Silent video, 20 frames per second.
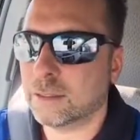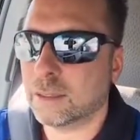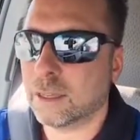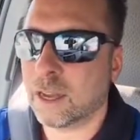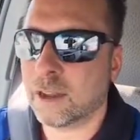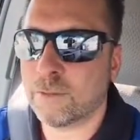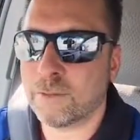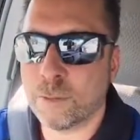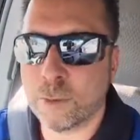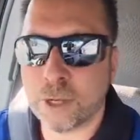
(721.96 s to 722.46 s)

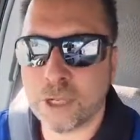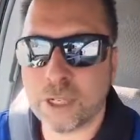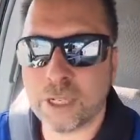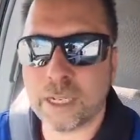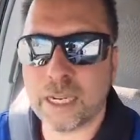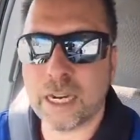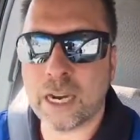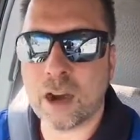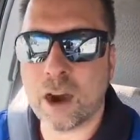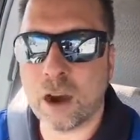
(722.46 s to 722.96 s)

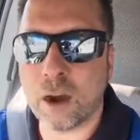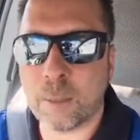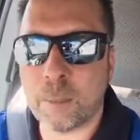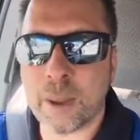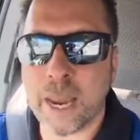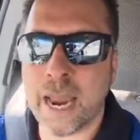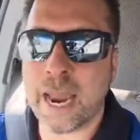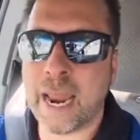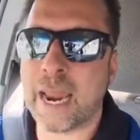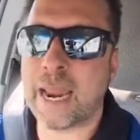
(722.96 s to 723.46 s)
unfortunately our
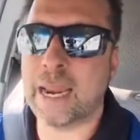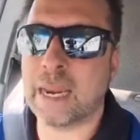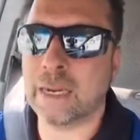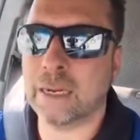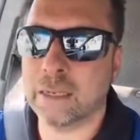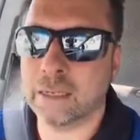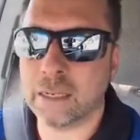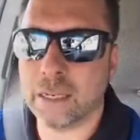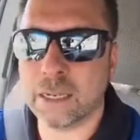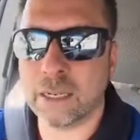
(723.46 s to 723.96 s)

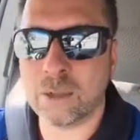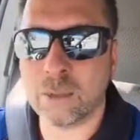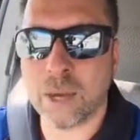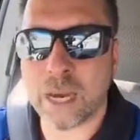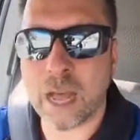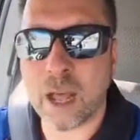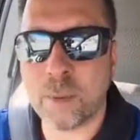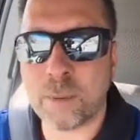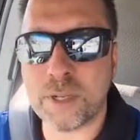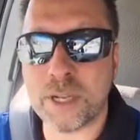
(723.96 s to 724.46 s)
pain is
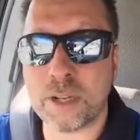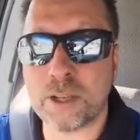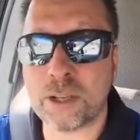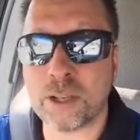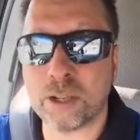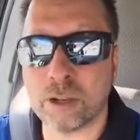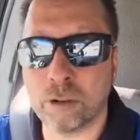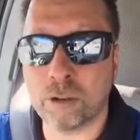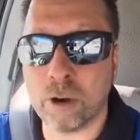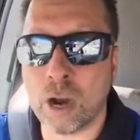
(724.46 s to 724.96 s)
what helps us
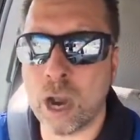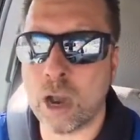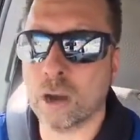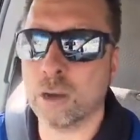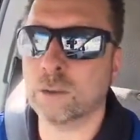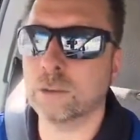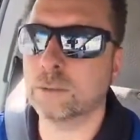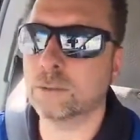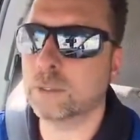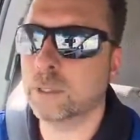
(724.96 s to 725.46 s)
to
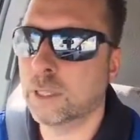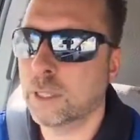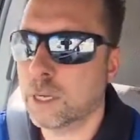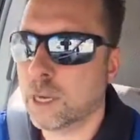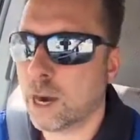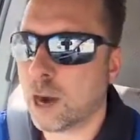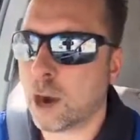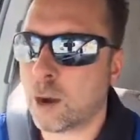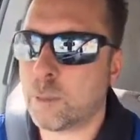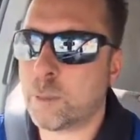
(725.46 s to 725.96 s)
grow.
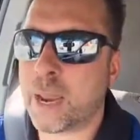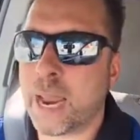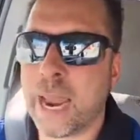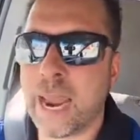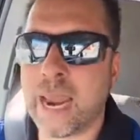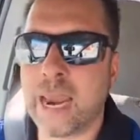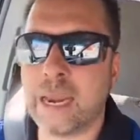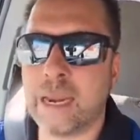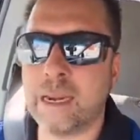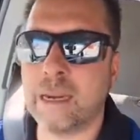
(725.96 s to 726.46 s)
Our
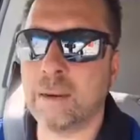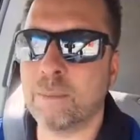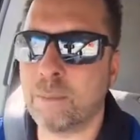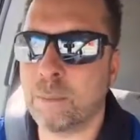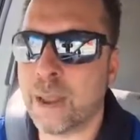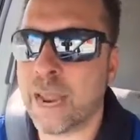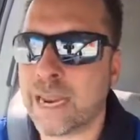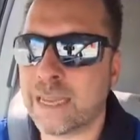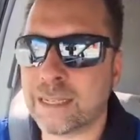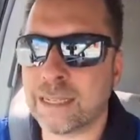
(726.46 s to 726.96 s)

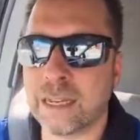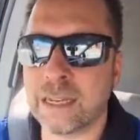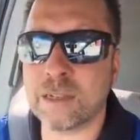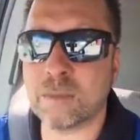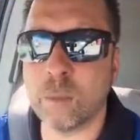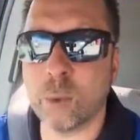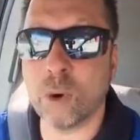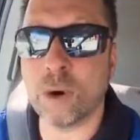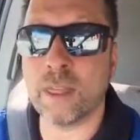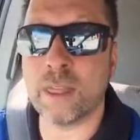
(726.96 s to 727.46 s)
pain makes
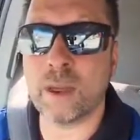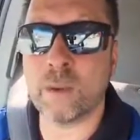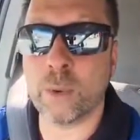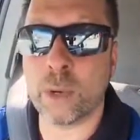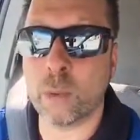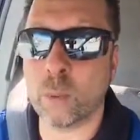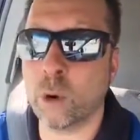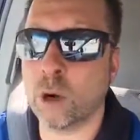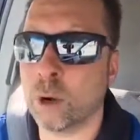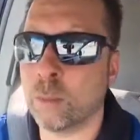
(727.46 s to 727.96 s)
us more than
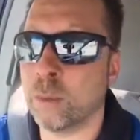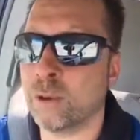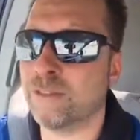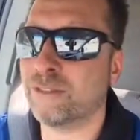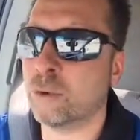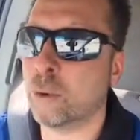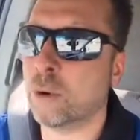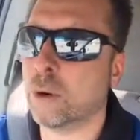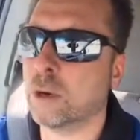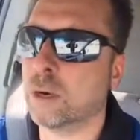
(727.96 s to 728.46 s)
we were
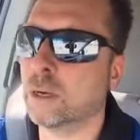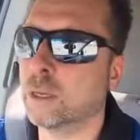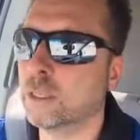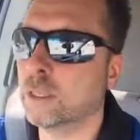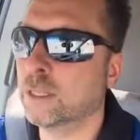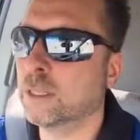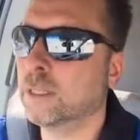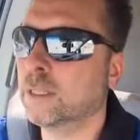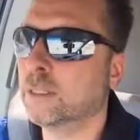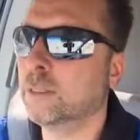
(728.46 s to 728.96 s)
before.
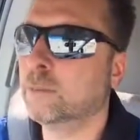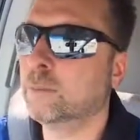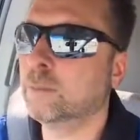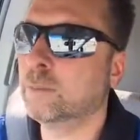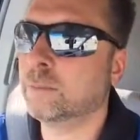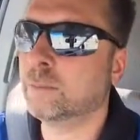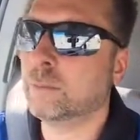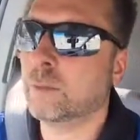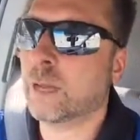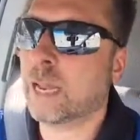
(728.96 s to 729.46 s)

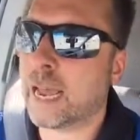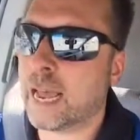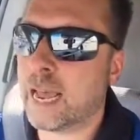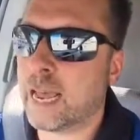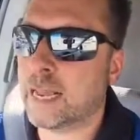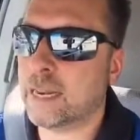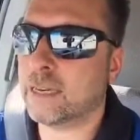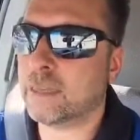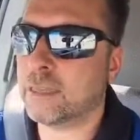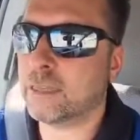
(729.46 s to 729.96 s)

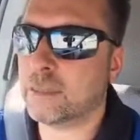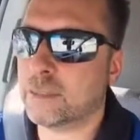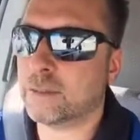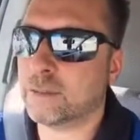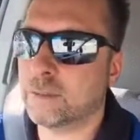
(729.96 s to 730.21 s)
And